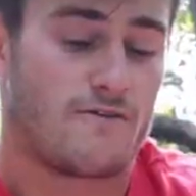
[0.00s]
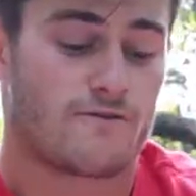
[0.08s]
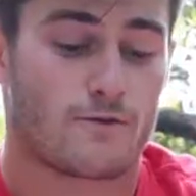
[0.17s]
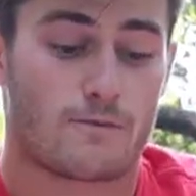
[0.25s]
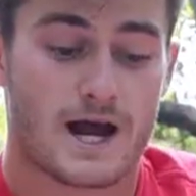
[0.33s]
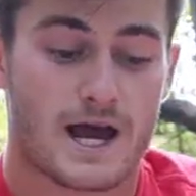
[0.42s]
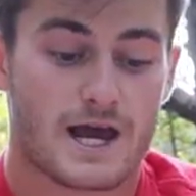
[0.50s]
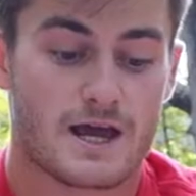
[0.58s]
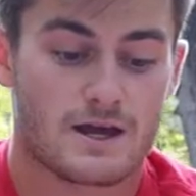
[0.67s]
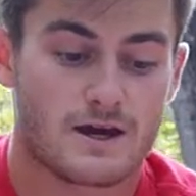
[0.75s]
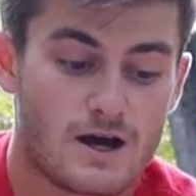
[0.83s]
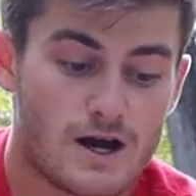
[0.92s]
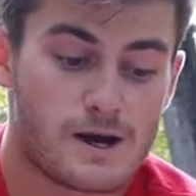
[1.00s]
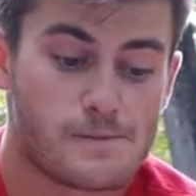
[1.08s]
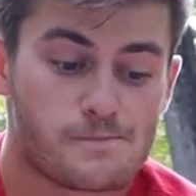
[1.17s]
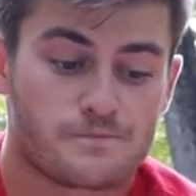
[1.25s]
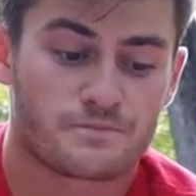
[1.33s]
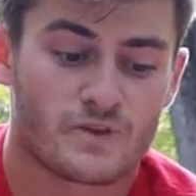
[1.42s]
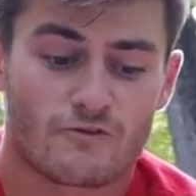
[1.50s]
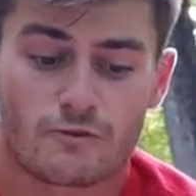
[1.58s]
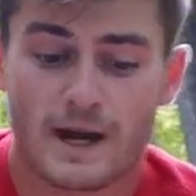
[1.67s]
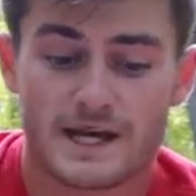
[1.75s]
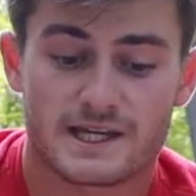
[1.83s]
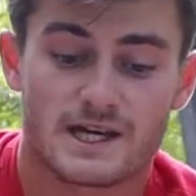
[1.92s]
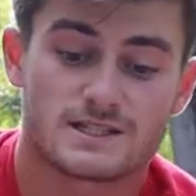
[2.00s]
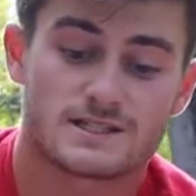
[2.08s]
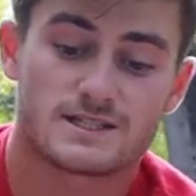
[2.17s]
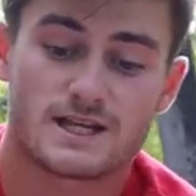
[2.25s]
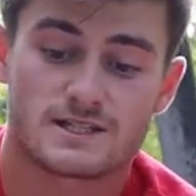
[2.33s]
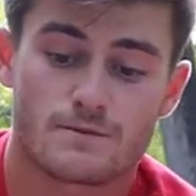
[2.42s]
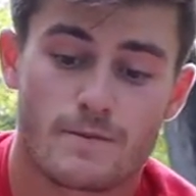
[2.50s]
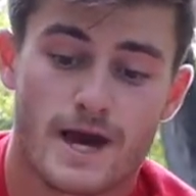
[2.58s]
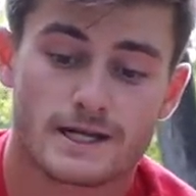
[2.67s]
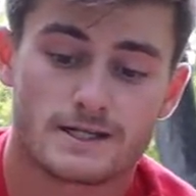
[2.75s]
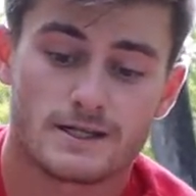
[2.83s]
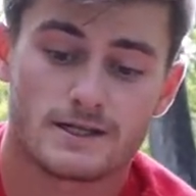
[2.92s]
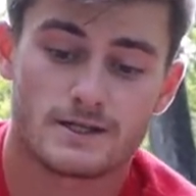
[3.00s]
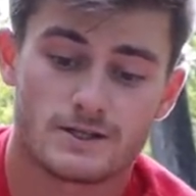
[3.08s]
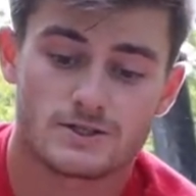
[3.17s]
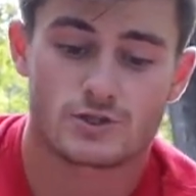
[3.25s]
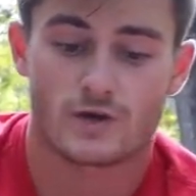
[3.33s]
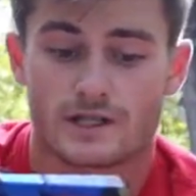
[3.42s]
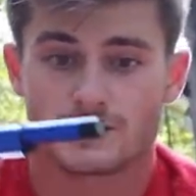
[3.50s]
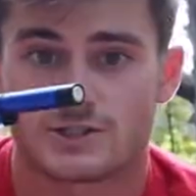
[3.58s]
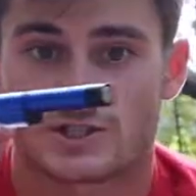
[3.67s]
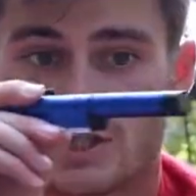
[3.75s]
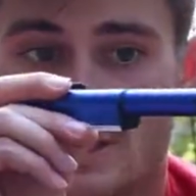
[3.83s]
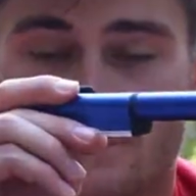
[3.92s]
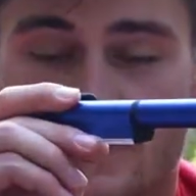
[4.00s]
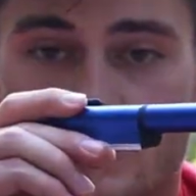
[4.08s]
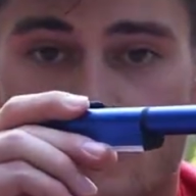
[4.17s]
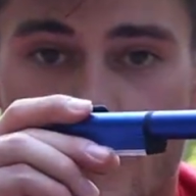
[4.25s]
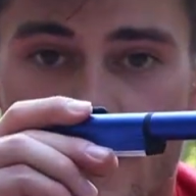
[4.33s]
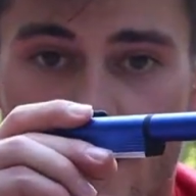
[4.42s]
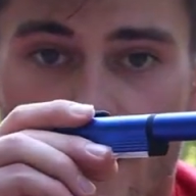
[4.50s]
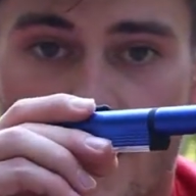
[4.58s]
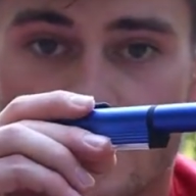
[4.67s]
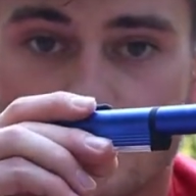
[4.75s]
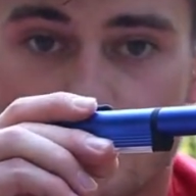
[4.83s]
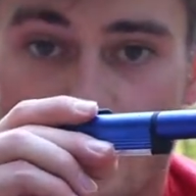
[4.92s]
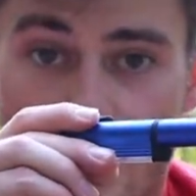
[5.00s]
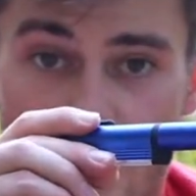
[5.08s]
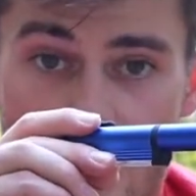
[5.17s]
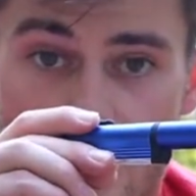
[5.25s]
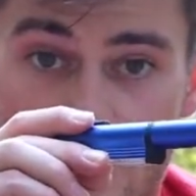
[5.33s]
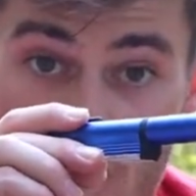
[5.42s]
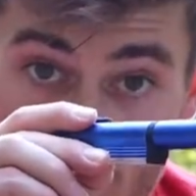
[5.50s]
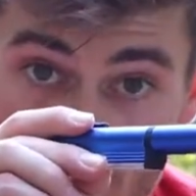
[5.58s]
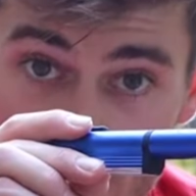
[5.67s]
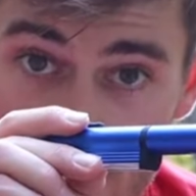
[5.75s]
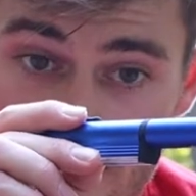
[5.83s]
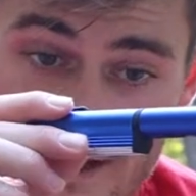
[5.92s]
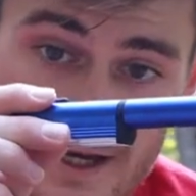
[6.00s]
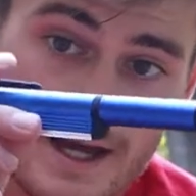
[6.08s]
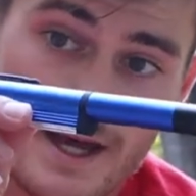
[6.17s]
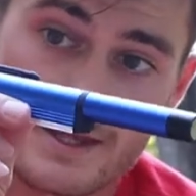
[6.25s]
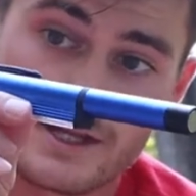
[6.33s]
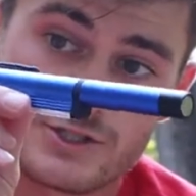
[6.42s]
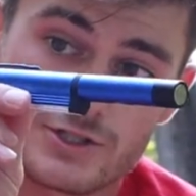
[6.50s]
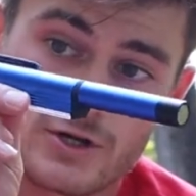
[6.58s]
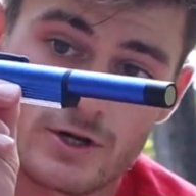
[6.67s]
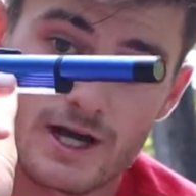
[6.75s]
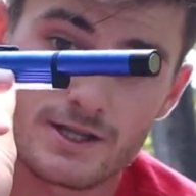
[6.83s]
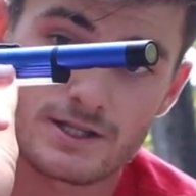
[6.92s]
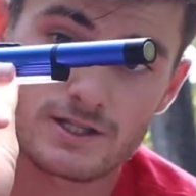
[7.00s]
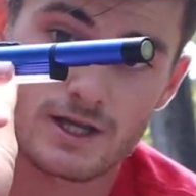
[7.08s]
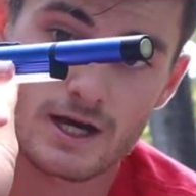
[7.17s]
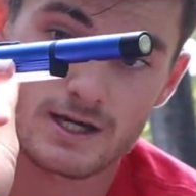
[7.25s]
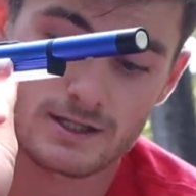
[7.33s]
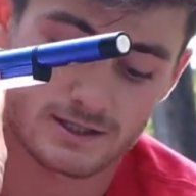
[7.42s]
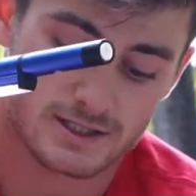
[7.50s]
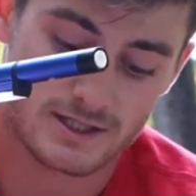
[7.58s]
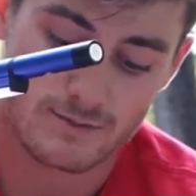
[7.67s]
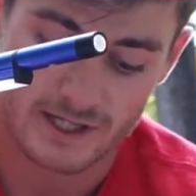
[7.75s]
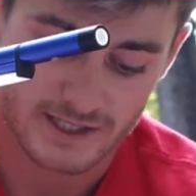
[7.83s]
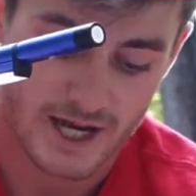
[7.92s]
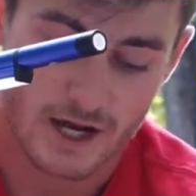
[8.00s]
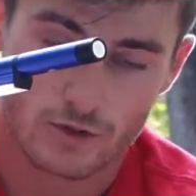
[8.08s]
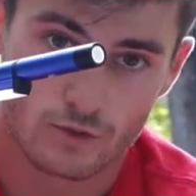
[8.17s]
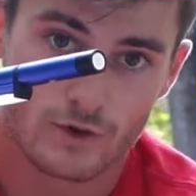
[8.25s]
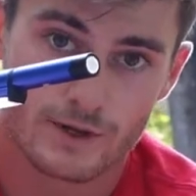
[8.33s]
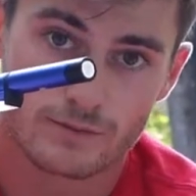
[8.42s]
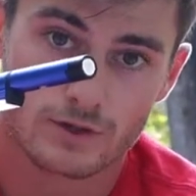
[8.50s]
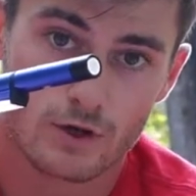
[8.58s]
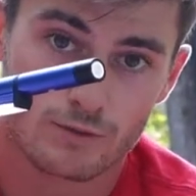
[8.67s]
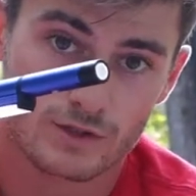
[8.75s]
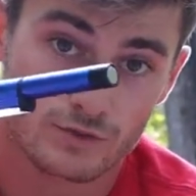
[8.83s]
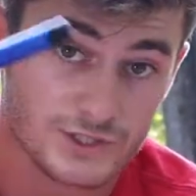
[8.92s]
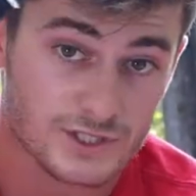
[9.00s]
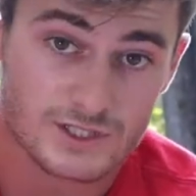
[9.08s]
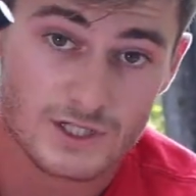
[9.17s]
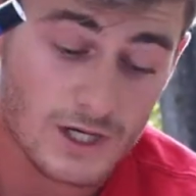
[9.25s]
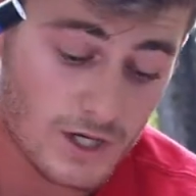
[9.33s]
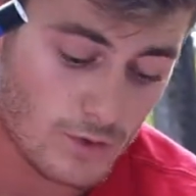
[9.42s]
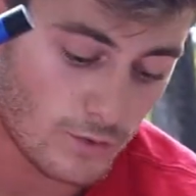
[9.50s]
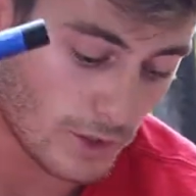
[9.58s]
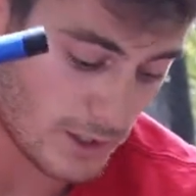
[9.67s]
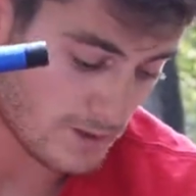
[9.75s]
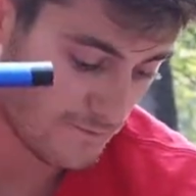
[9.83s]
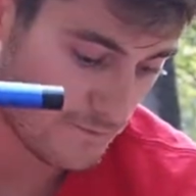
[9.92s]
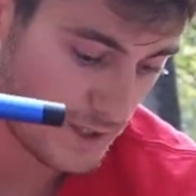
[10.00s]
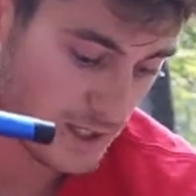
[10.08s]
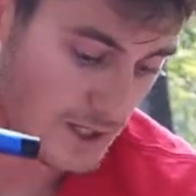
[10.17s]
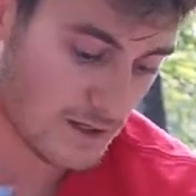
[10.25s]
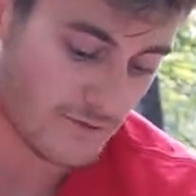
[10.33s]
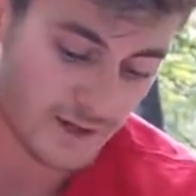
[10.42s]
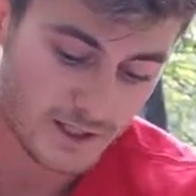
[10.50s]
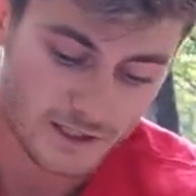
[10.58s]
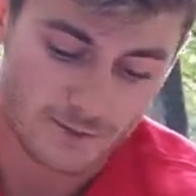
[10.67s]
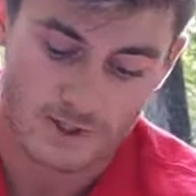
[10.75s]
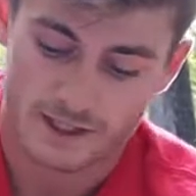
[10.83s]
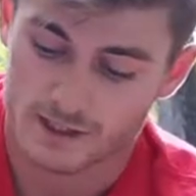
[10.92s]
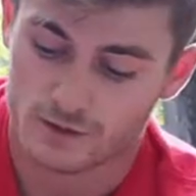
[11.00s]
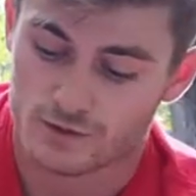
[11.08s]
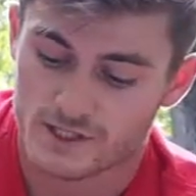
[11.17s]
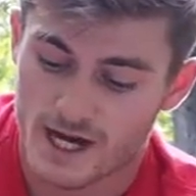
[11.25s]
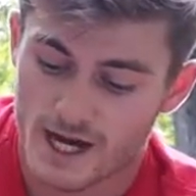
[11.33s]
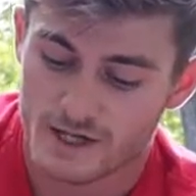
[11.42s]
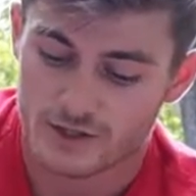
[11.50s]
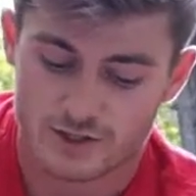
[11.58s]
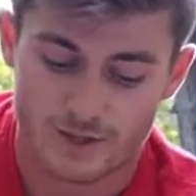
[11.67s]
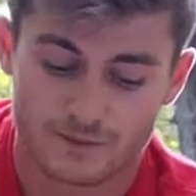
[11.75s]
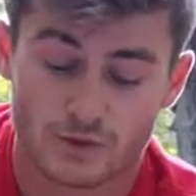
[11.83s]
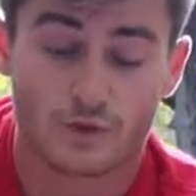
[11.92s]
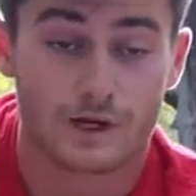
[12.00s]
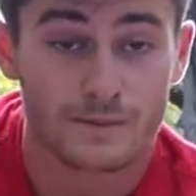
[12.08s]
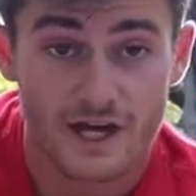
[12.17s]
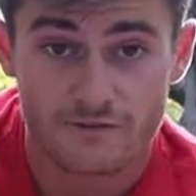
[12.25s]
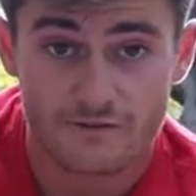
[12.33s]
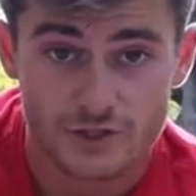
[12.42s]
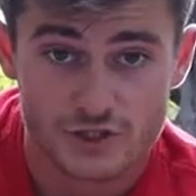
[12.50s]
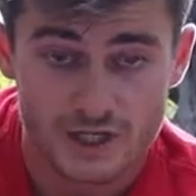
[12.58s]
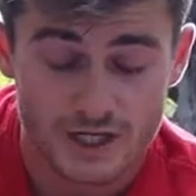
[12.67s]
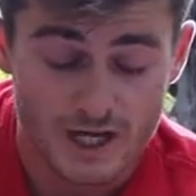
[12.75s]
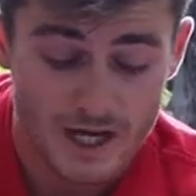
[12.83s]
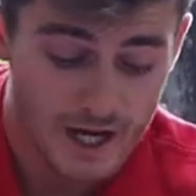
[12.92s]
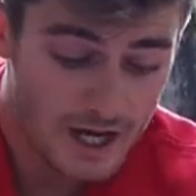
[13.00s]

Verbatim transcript: for my, um, for my case, this has a magnet here, so I can just clip this right onto my car and then just turn on this light and see my tackle right below me, which is really convenient if I need to make a new tie or something when I'm night fishing.